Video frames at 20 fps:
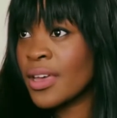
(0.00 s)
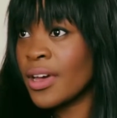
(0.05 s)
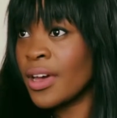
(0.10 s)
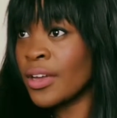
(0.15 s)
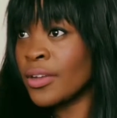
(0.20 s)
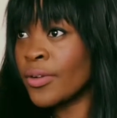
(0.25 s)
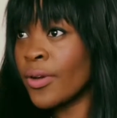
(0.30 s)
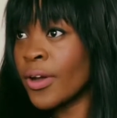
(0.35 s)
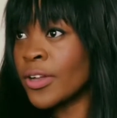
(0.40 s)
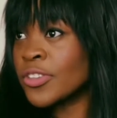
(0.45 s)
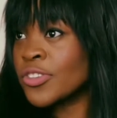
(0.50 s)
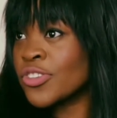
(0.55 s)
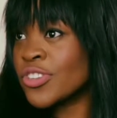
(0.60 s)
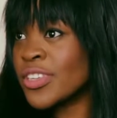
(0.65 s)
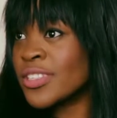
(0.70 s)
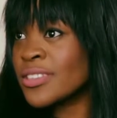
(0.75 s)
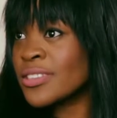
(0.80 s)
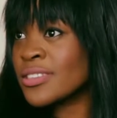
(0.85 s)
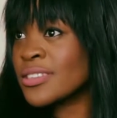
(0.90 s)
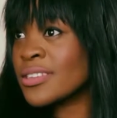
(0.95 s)
and not
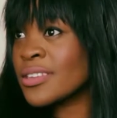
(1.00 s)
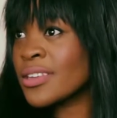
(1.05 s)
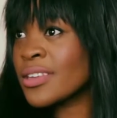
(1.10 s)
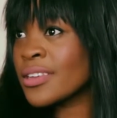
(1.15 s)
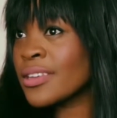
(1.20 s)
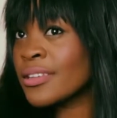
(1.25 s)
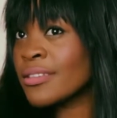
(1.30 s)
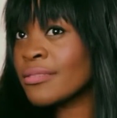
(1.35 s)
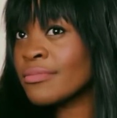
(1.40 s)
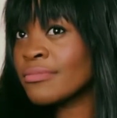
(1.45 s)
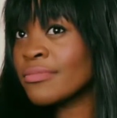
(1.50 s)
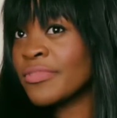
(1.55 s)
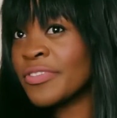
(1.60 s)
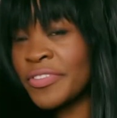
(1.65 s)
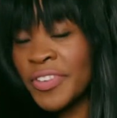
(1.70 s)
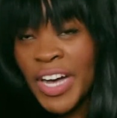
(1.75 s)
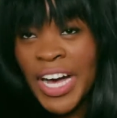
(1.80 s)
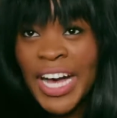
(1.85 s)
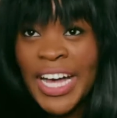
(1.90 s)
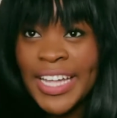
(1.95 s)
just
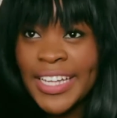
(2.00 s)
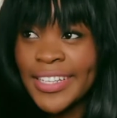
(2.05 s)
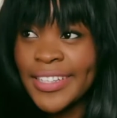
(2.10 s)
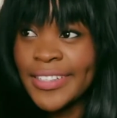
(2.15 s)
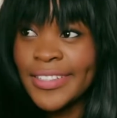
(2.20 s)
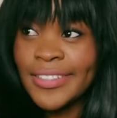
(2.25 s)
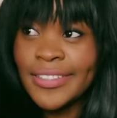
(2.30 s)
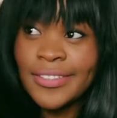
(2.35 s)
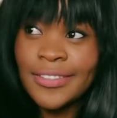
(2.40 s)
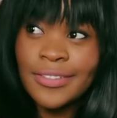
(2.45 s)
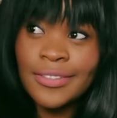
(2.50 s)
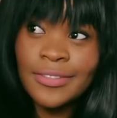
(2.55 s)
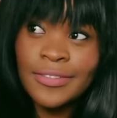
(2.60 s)
fun,